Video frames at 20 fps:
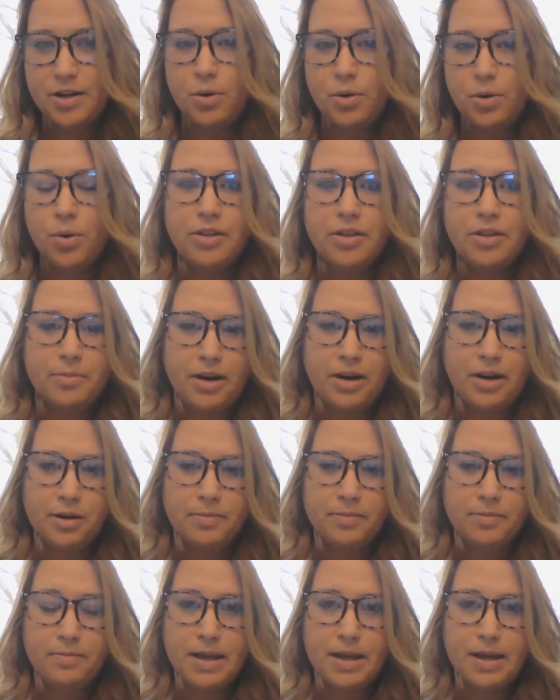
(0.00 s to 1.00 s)
or there
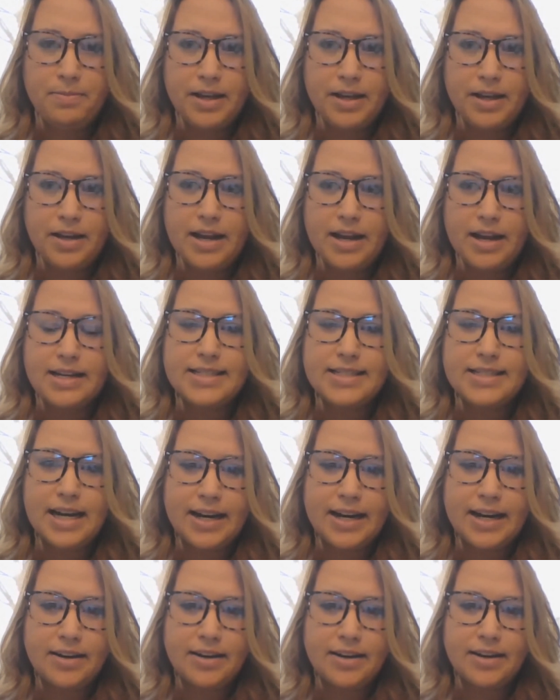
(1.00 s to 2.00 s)
may be an
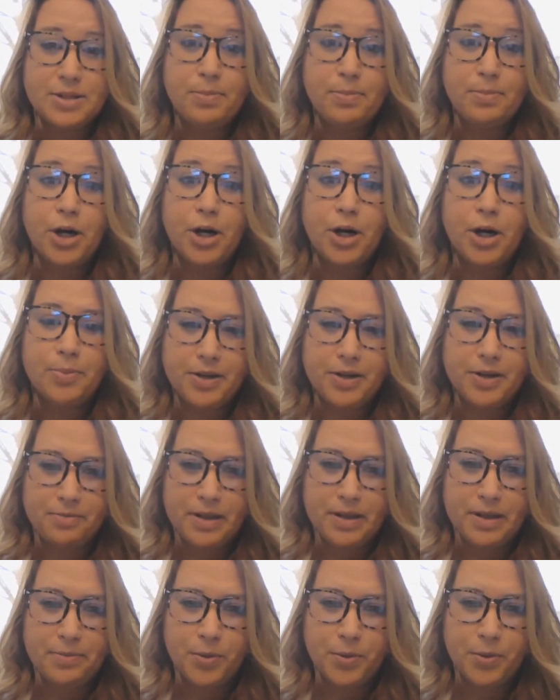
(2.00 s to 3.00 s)
entire department of
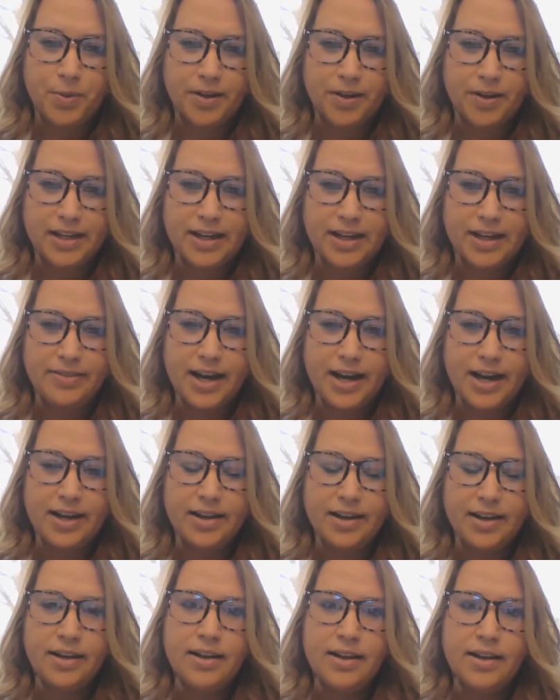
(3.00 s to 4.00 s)
people working on
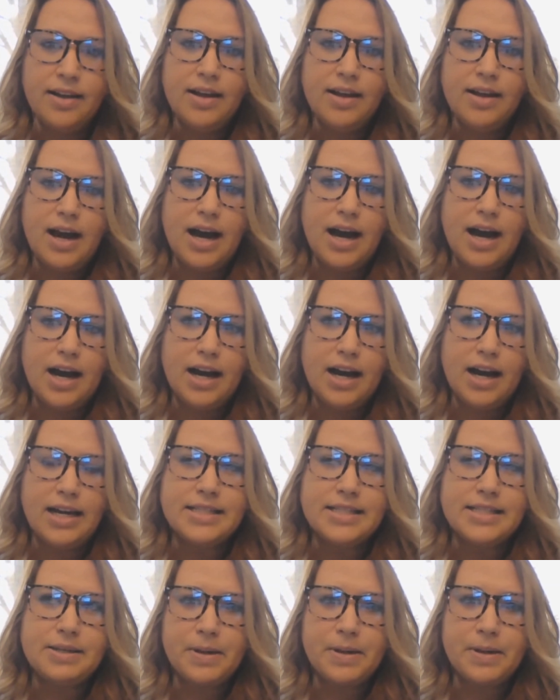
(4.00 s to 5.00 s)
that.
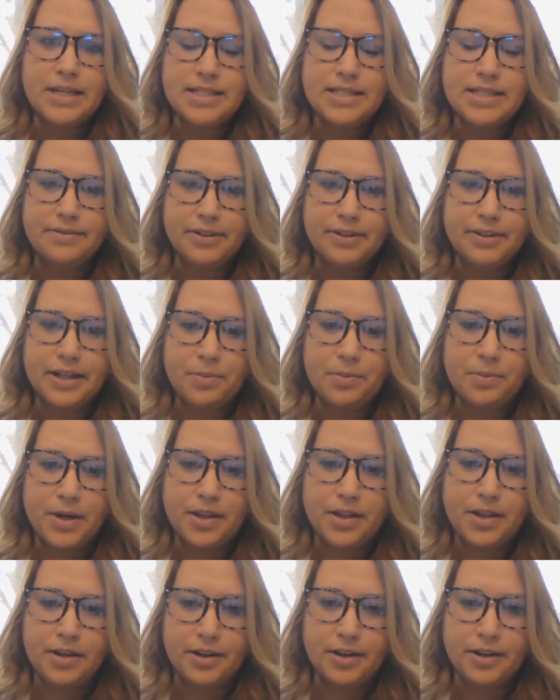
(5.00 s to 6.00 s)
It's a bit different
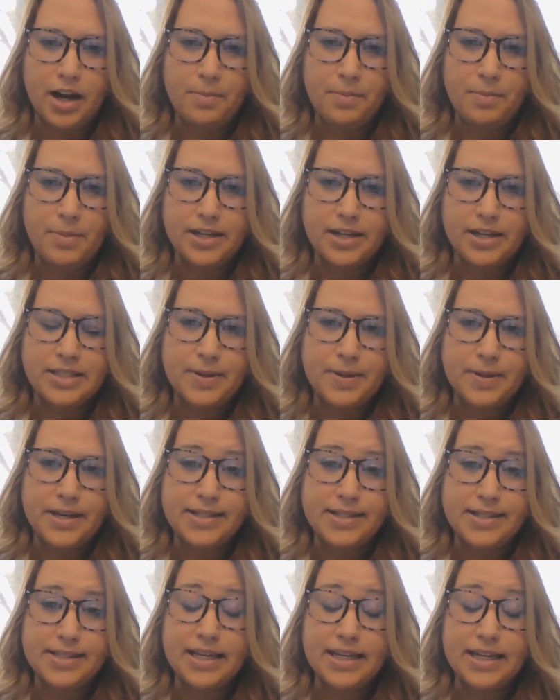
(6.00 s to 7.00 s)
with ergonomics
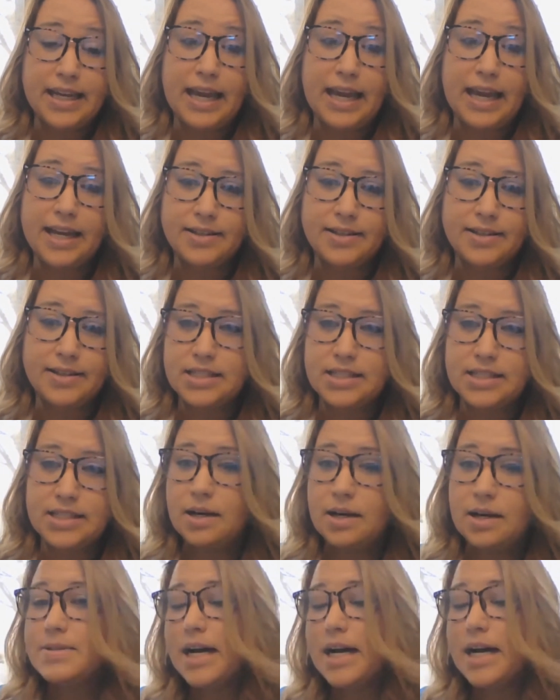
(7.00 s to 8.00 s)
because it can
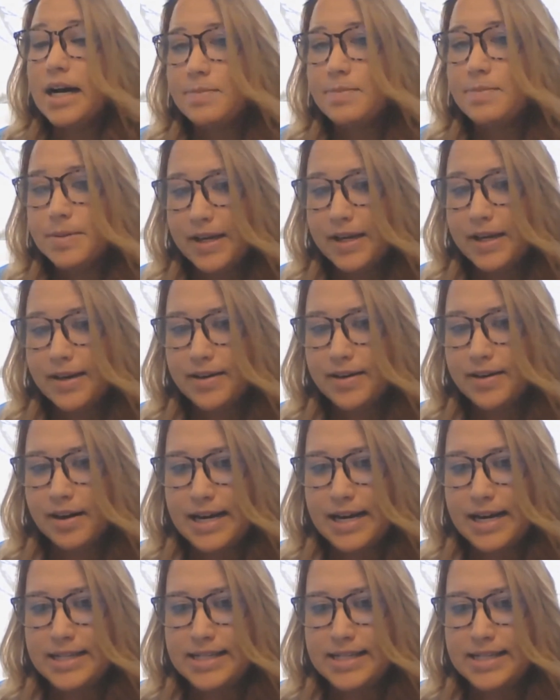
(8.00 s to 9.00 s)
sometimes be under
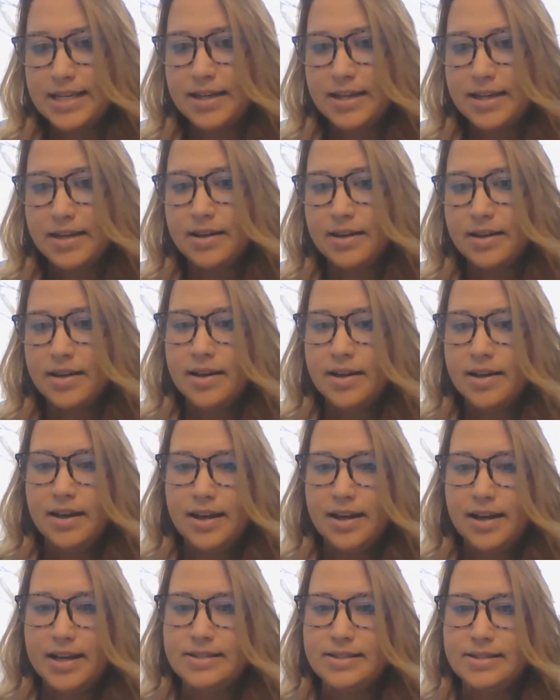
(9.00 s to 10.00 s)
IT,
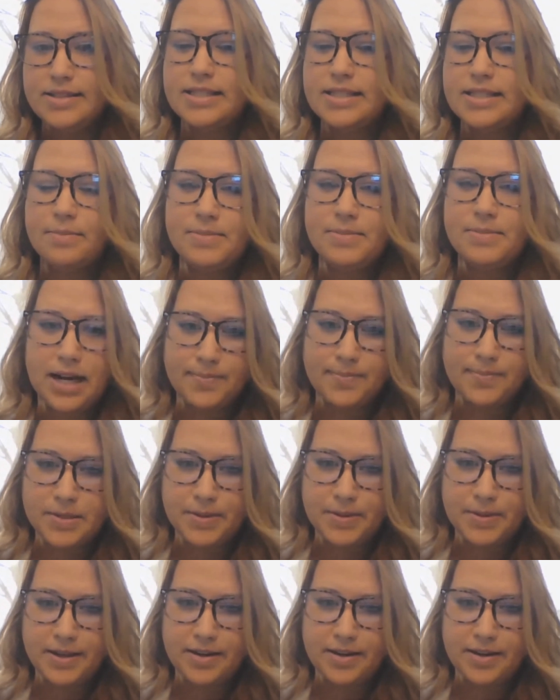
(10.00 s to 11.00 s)
it can sometimes
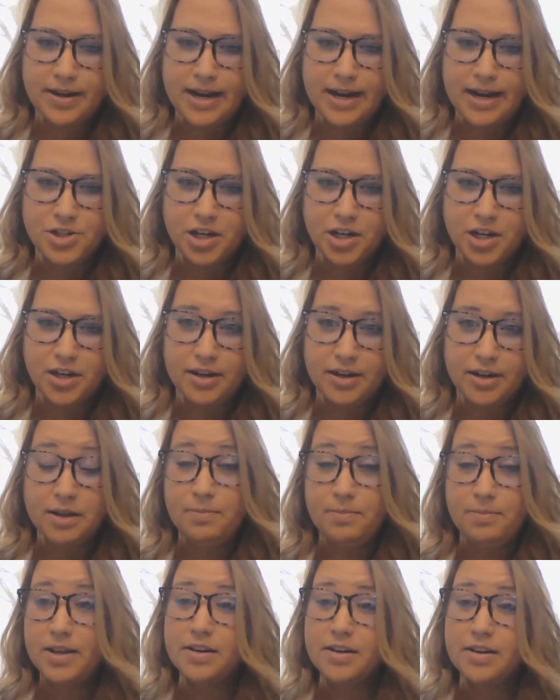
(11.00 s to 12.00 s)
be under HR, it
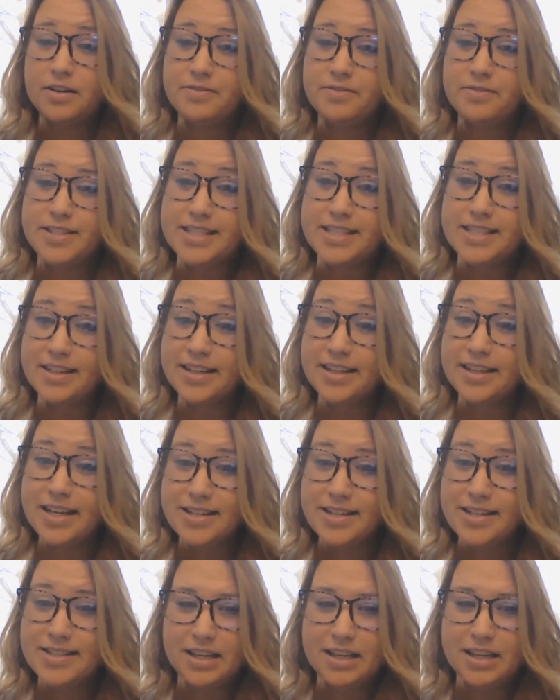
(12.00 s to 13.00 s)
can be under
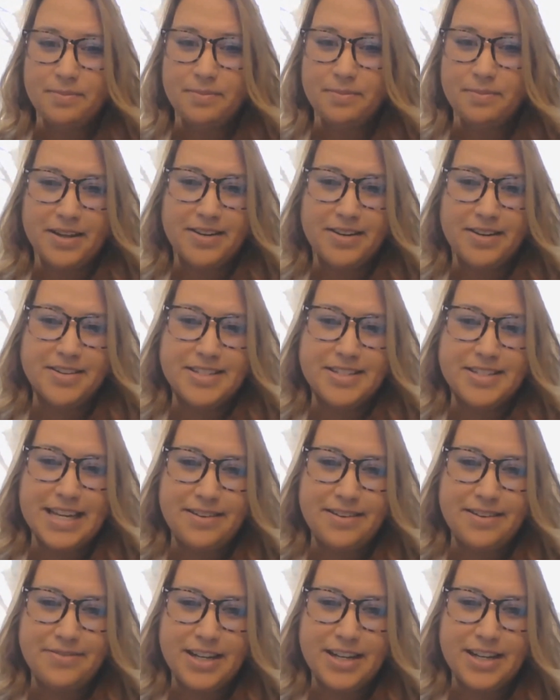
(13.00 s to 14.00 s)
facilities, it can be under
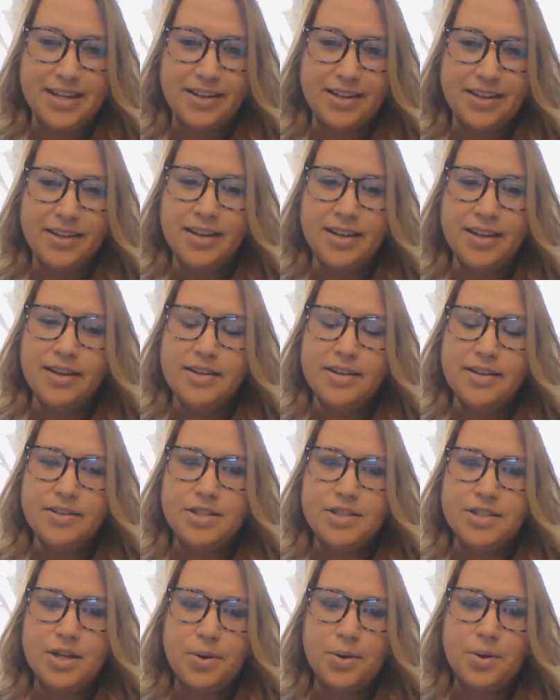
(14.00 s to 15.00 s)
safety.
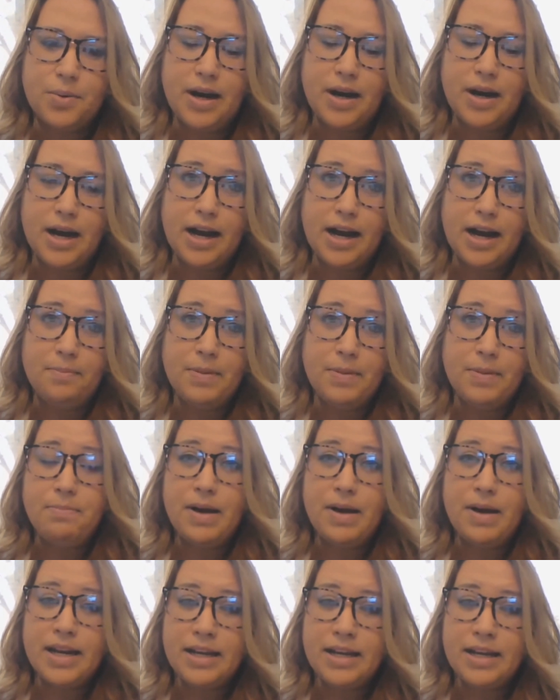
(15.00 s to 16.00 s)
So, and
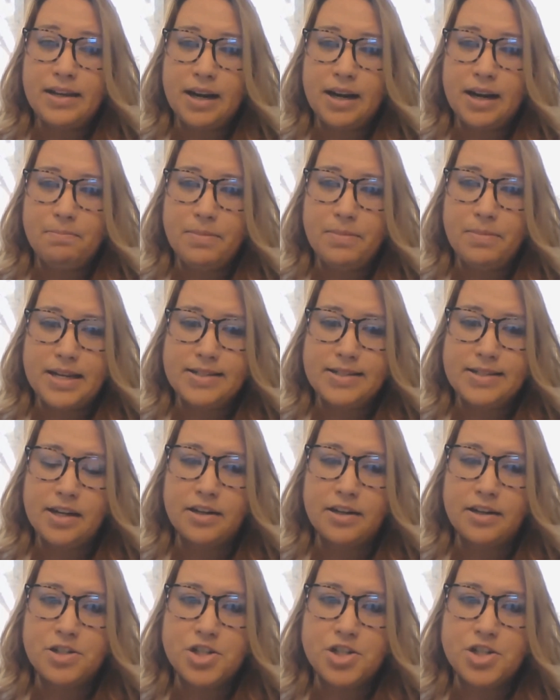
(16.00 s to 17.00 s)
many companies
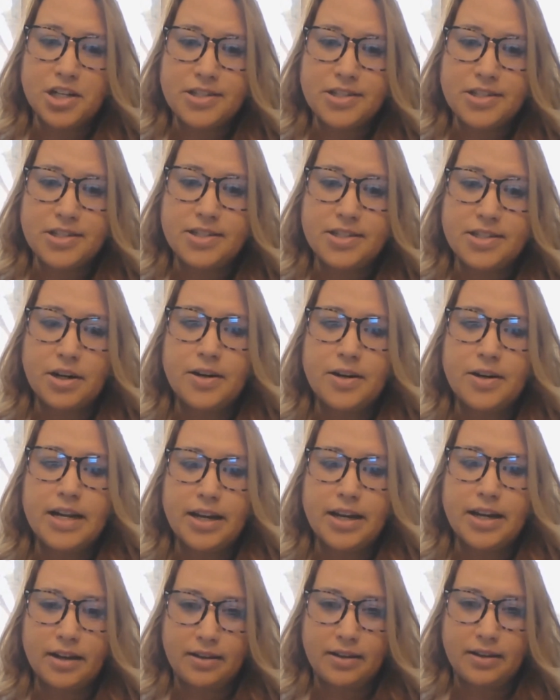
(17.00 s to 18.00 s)
are just
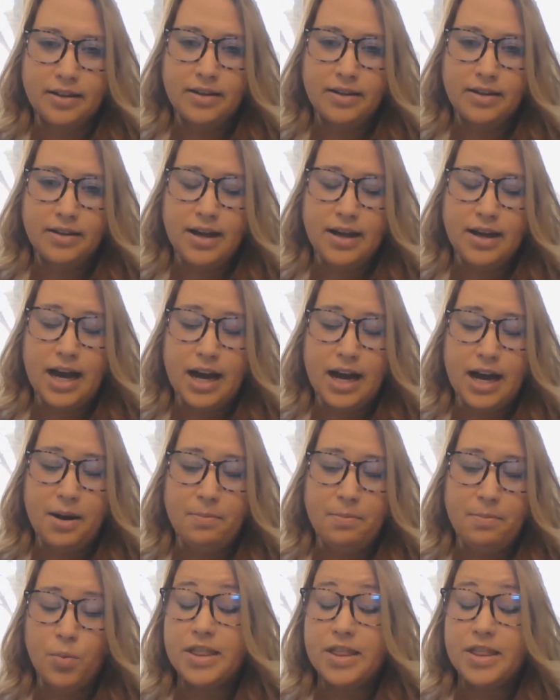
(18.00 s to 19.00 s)
starting
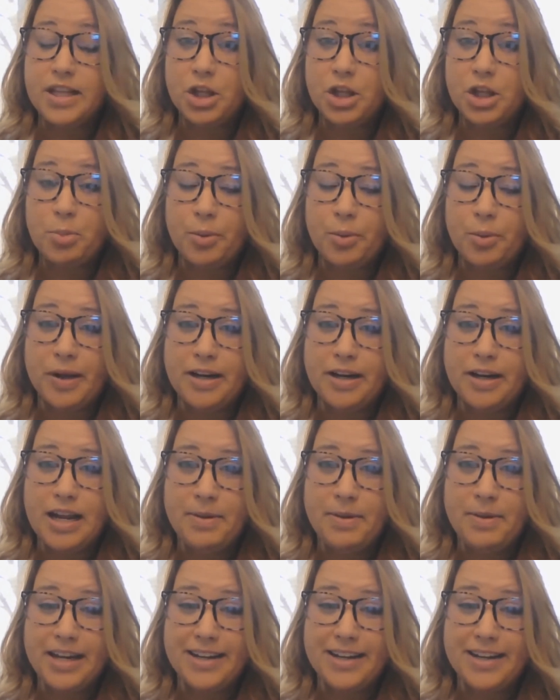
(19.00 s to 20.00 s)
with the global
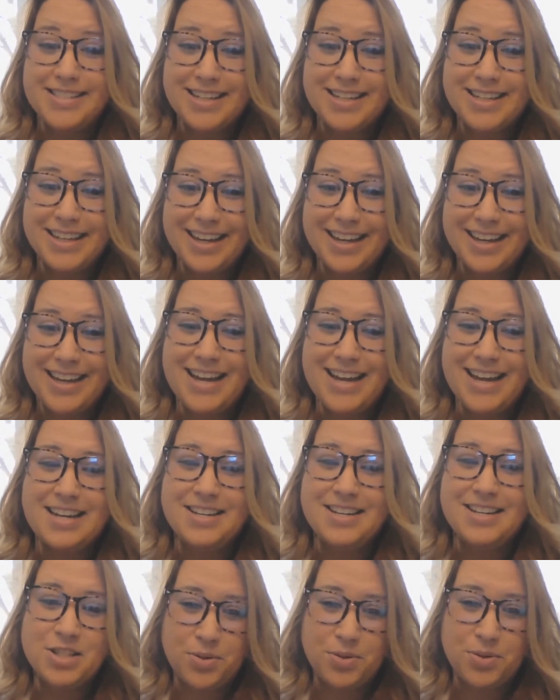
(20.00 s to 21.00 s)
pandemic to get
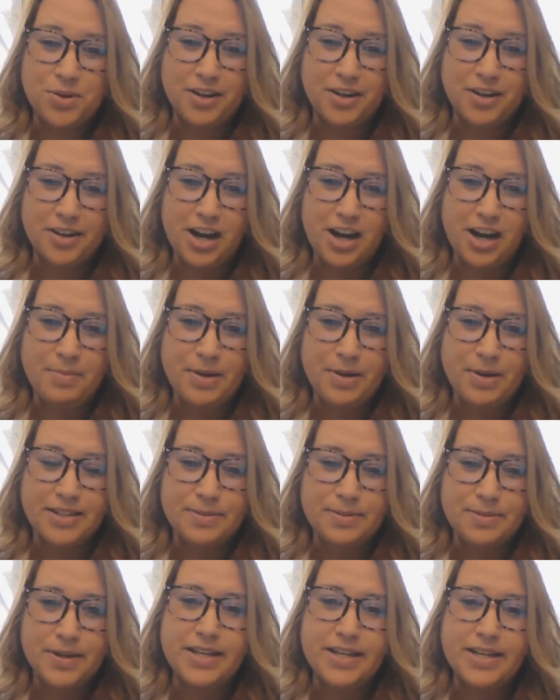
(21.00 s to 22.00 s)
into
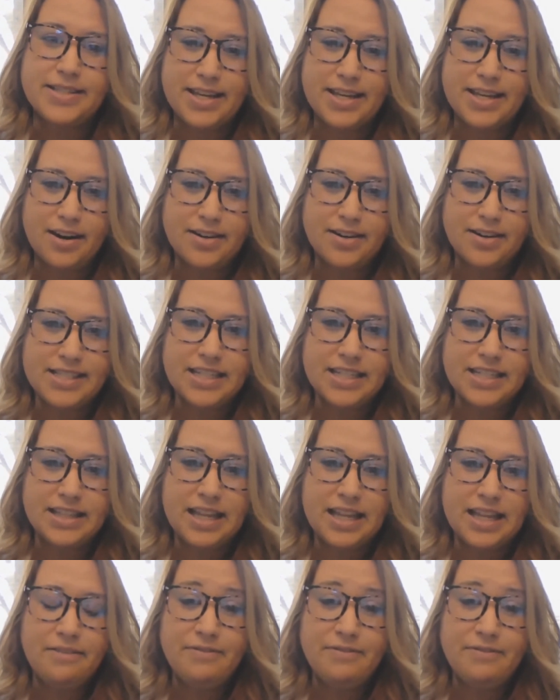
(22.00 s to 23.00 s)
ergonomics because they are
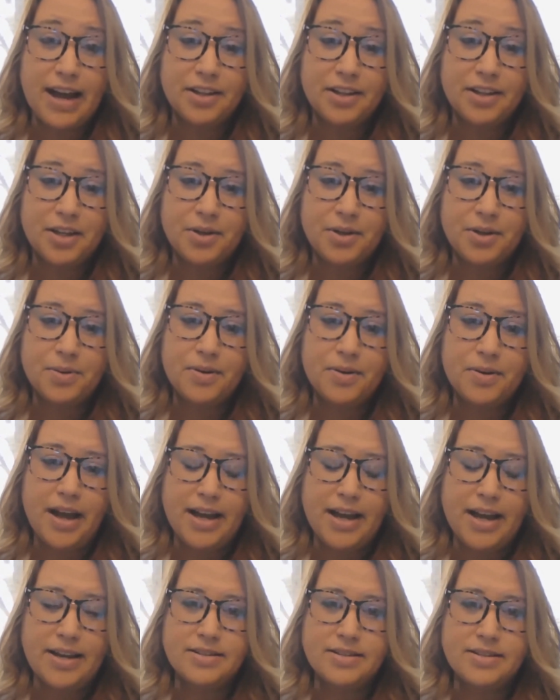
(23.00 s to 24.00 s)
seeing that value
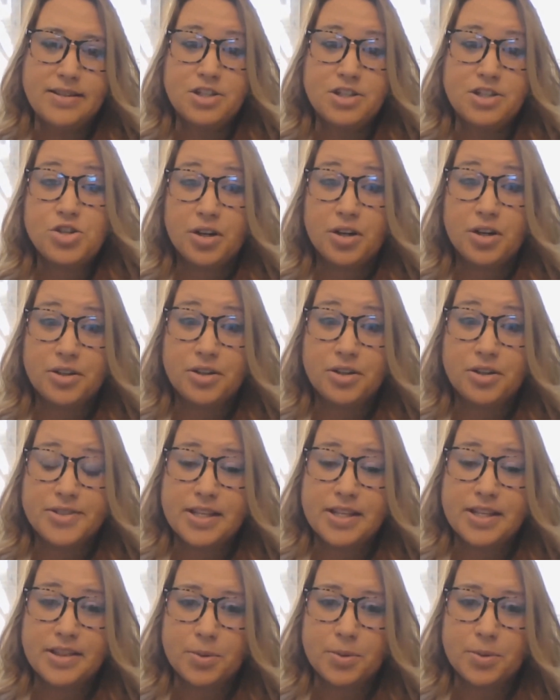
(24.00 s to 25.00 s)
and the struggles
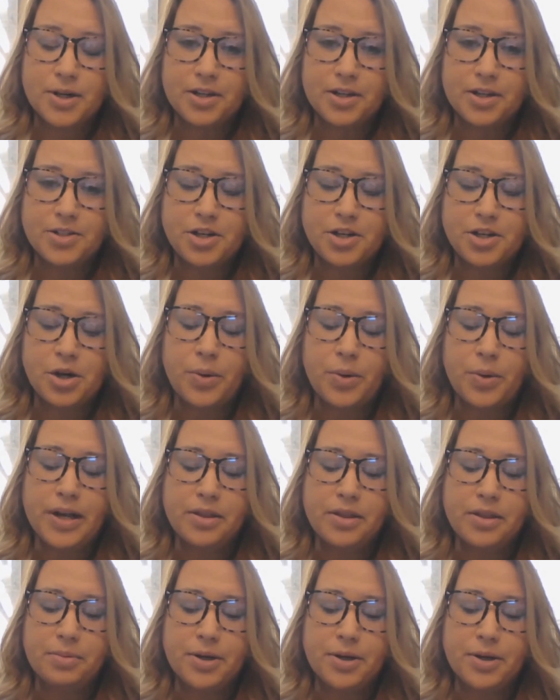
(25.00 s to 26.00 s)
that their workers are going
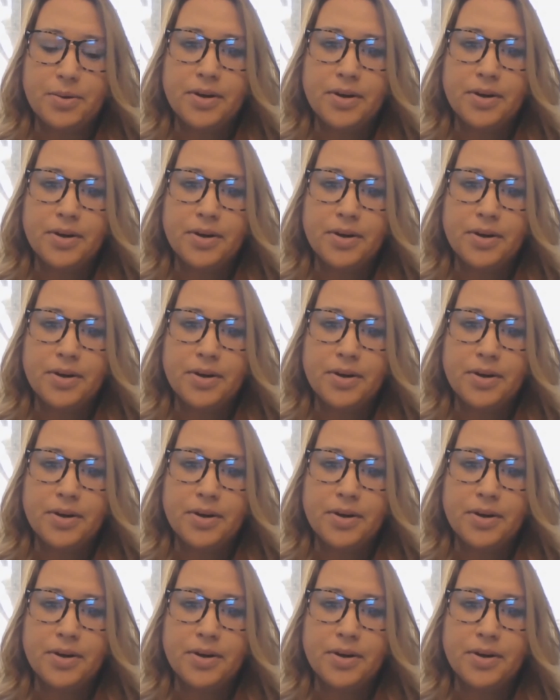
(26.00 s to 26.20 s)
through.